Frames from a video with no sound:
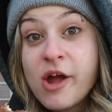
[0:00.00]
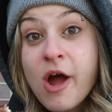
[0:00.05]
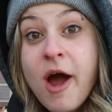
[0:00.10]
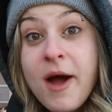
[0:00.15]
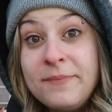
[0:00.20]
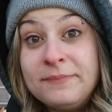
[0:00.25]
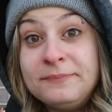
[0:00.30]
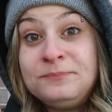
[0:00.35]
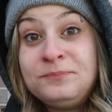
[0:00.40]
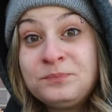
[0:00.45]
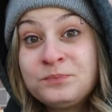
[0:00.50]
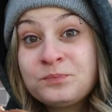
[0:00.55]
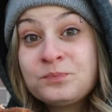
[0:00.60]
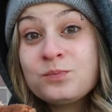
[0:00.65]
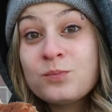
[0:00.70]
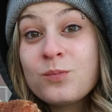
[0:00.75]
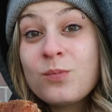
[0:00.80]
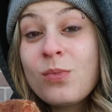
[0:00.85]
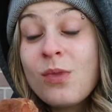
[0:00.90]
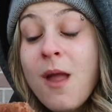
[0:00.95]
it does.
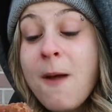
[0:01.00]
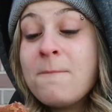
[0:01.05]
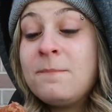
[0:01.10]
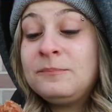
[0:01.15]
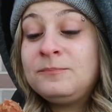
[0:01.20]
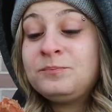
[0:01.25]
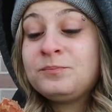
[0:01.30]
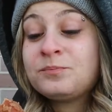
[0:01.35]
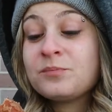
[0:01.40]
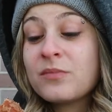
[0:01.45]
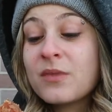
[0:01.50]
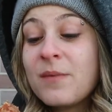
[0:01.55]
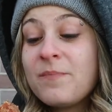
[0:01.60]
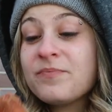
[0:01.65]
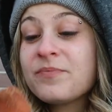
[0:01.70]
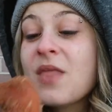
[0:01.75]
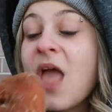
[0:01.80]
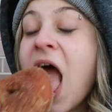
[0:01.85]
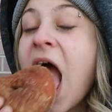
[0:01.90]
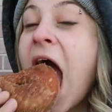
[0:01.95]
It really does.
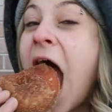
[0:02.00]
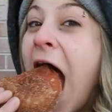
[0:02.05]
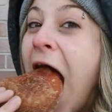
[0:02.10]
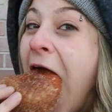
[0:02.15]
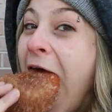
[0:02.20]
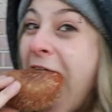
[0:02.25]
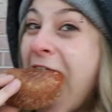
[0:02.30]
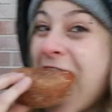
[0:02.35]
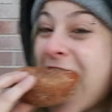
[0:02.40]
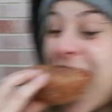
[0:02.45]
Okay,